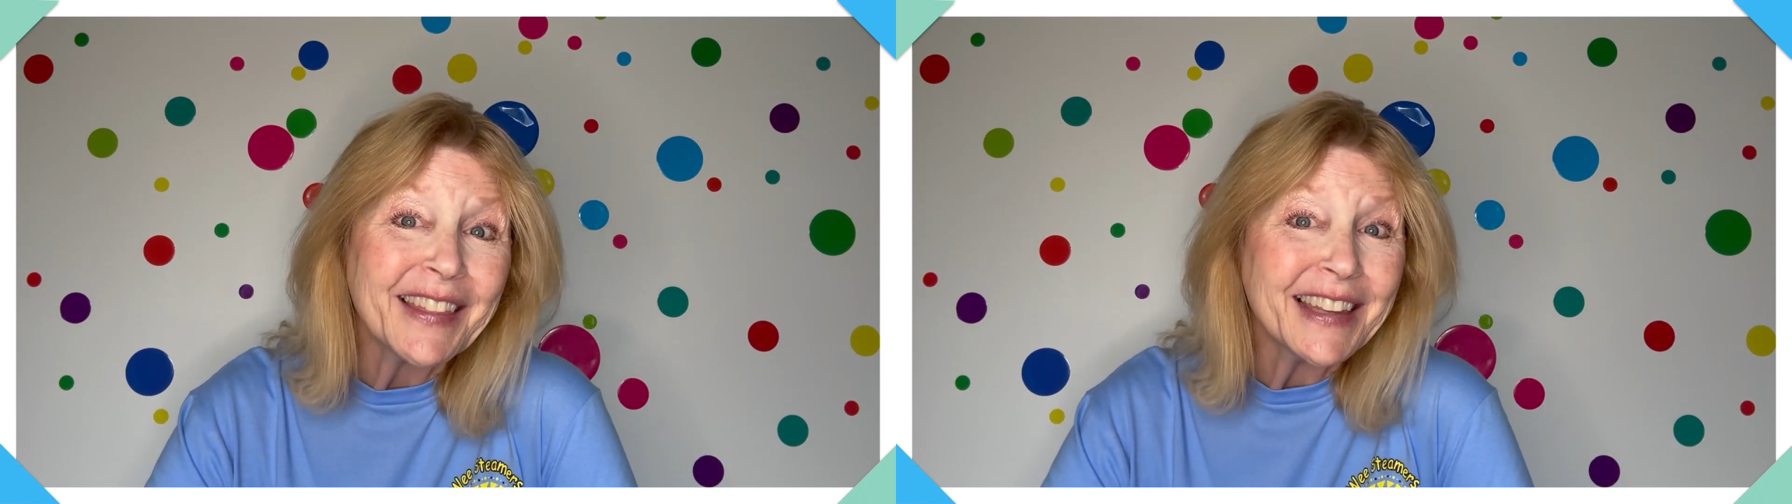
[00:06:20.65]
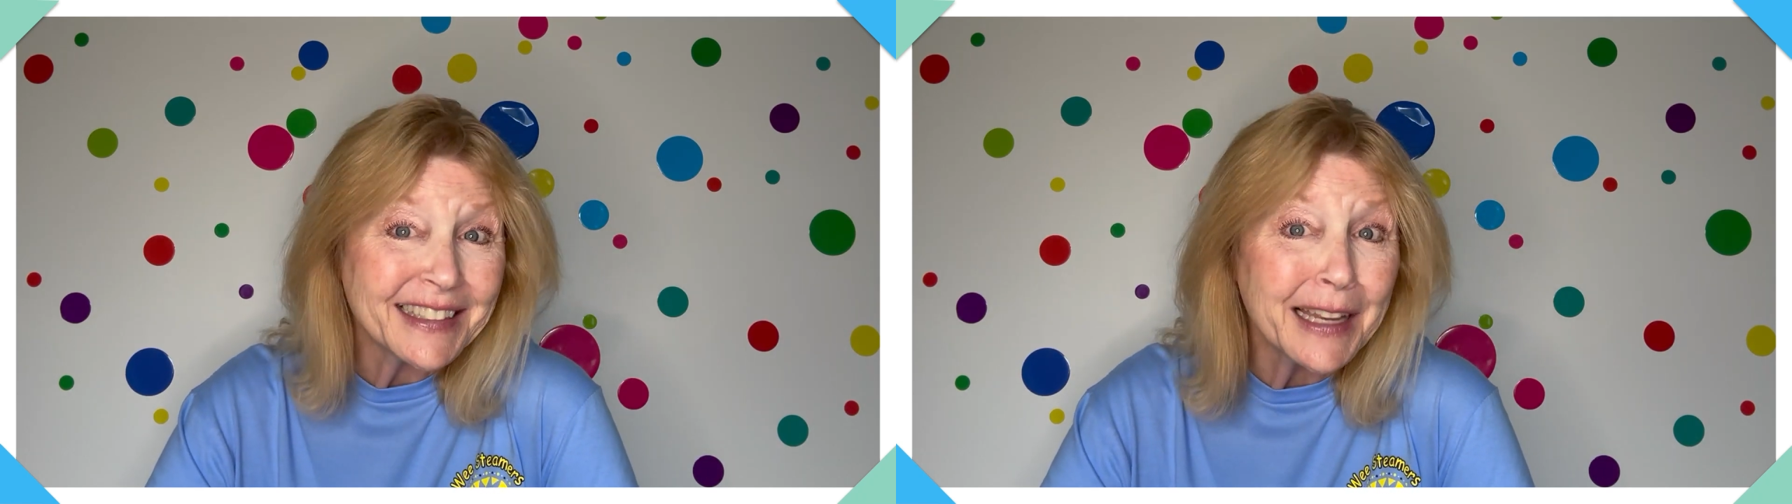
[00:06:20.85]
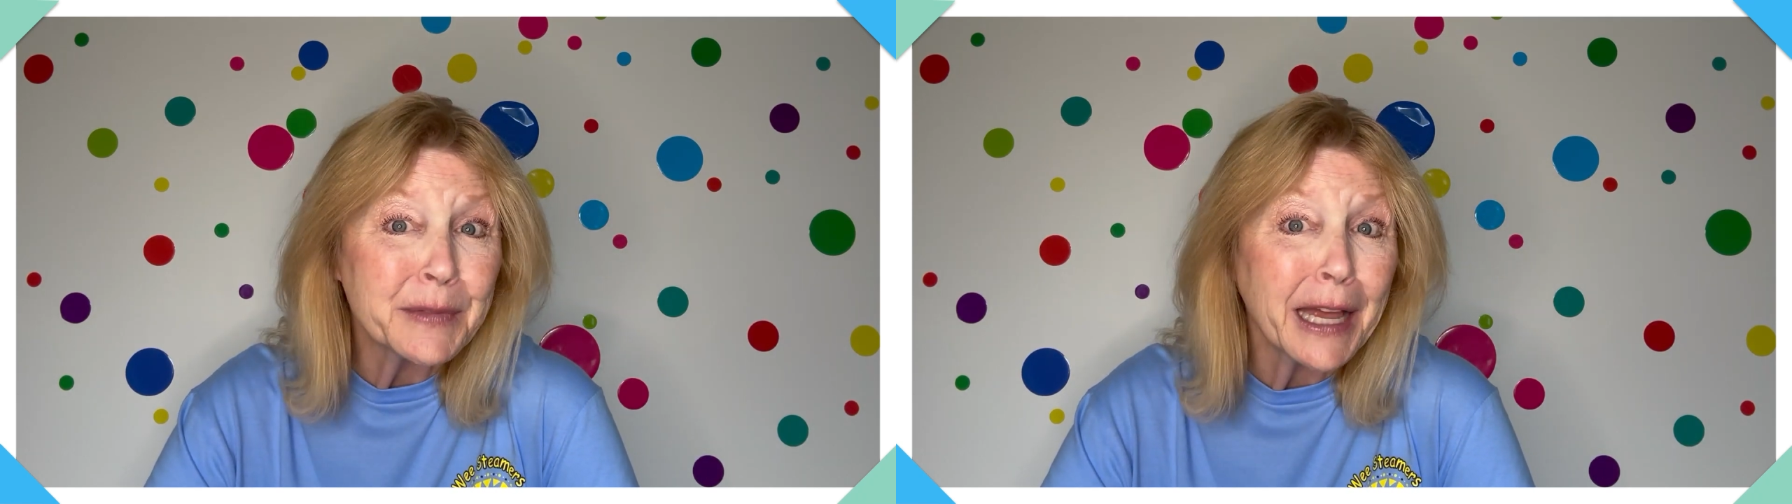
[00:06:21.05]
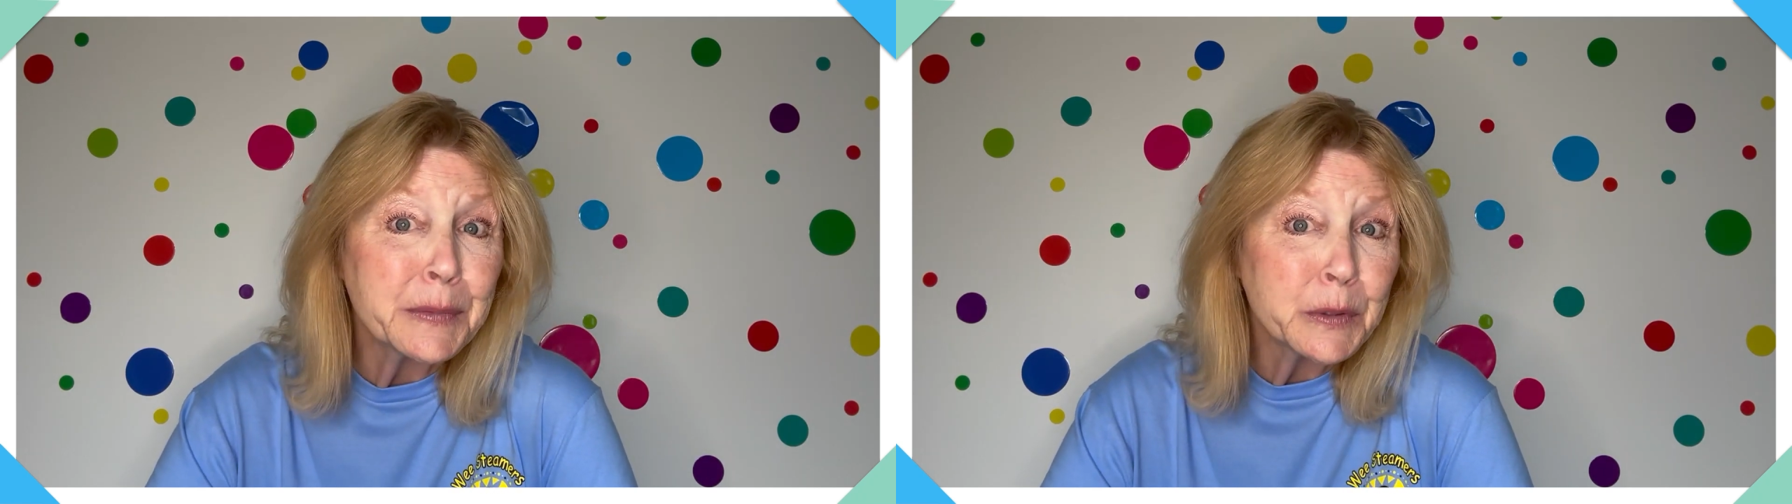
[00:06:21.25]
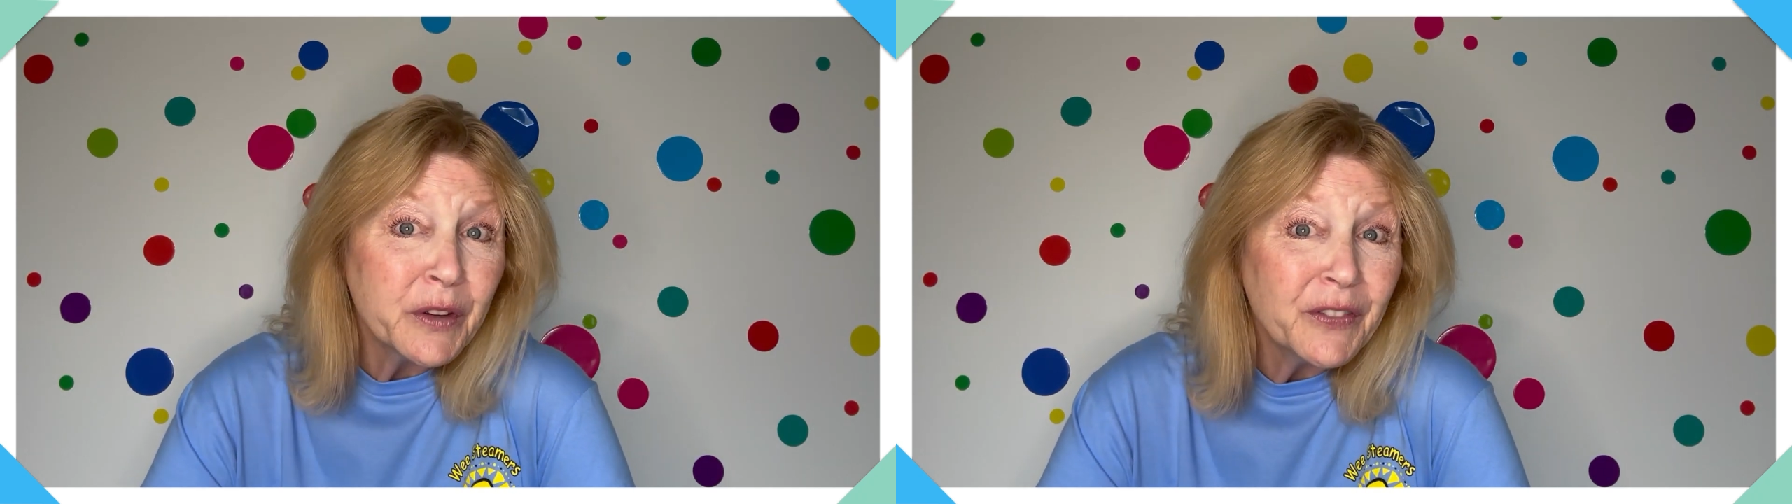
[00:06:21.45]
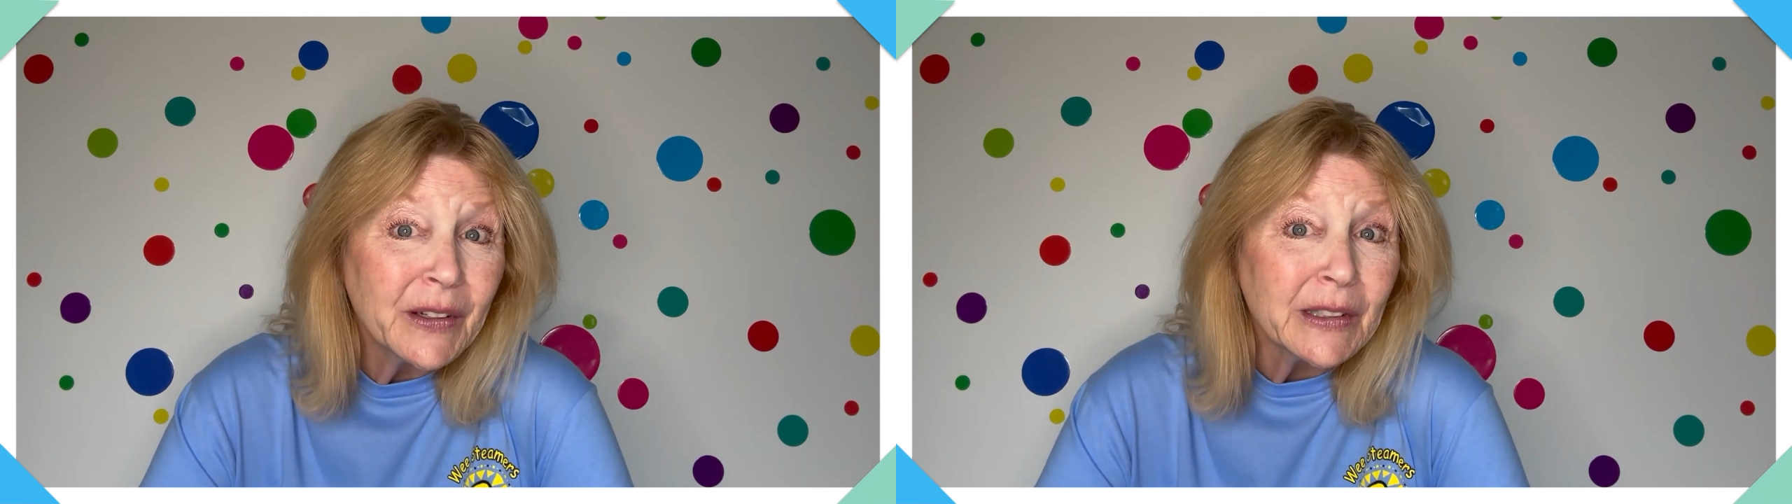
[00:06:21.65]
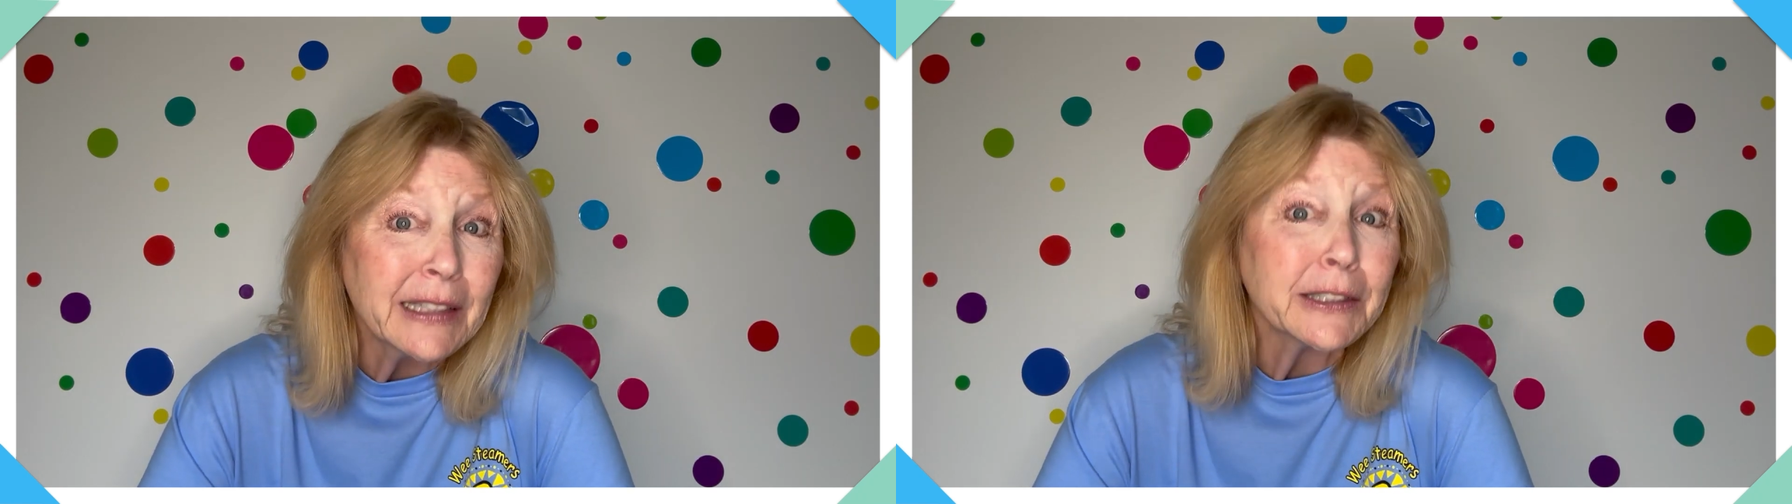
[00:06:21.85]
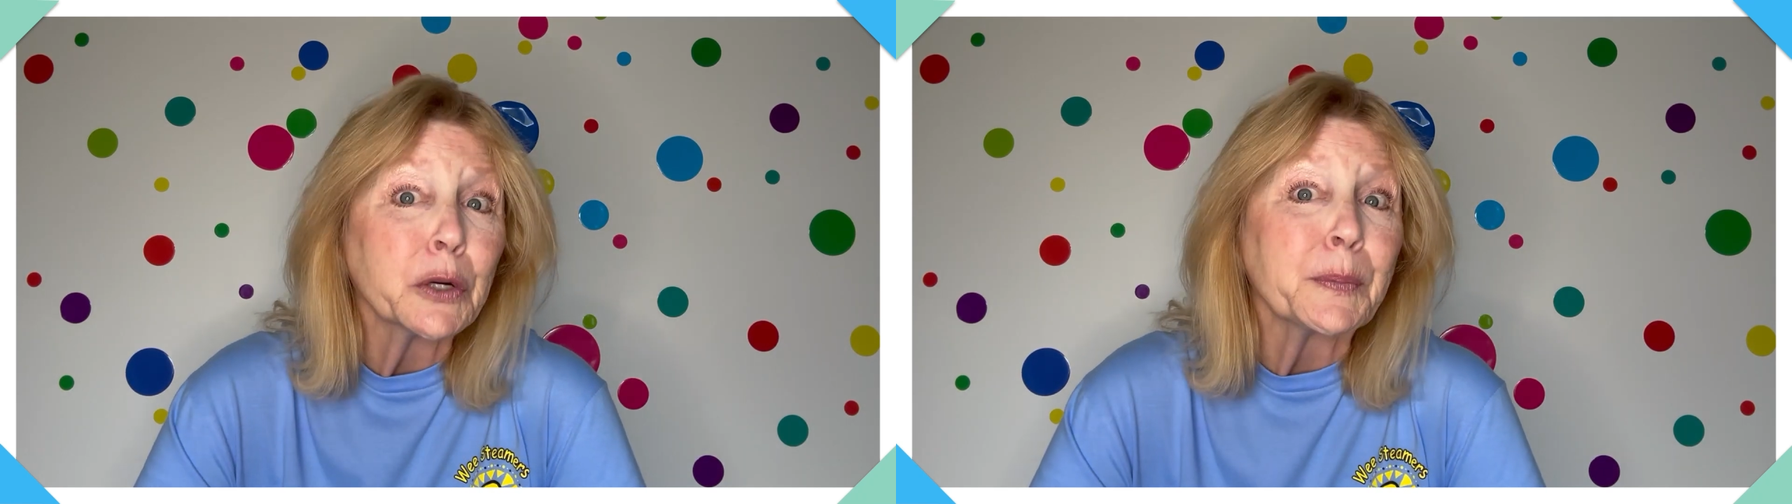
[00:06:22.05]
that sometimes we feel a
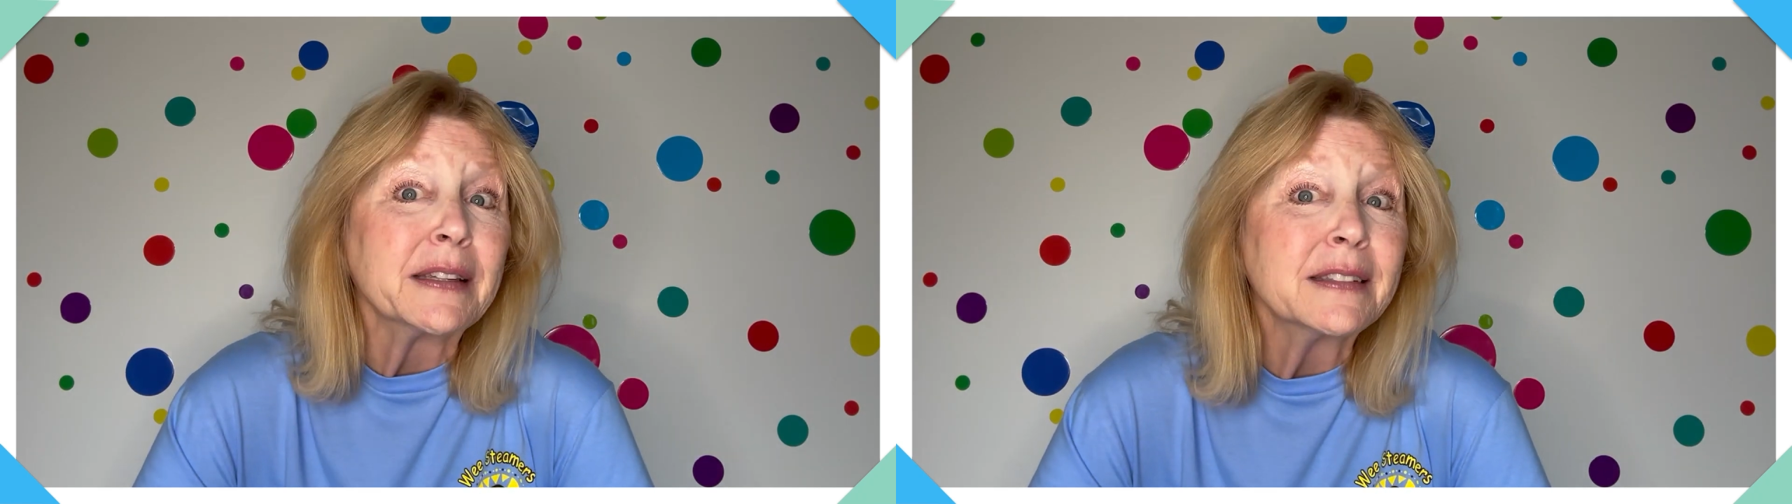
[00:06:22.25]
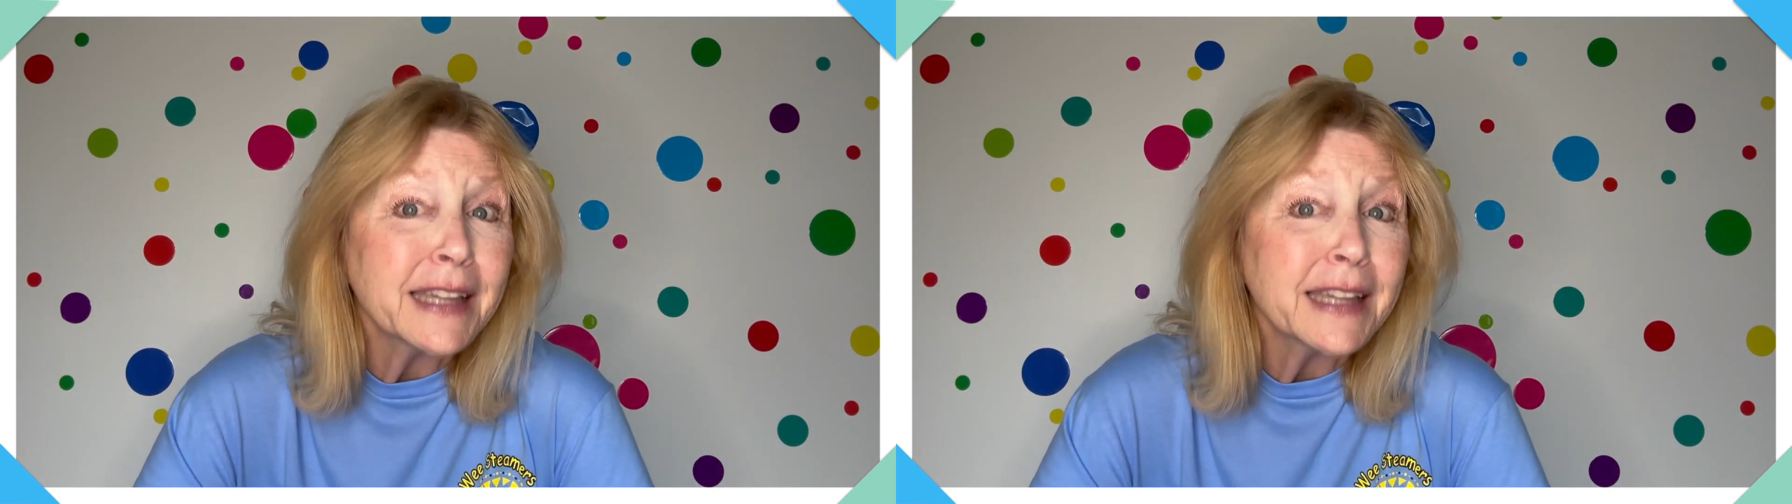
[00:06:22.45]
little bit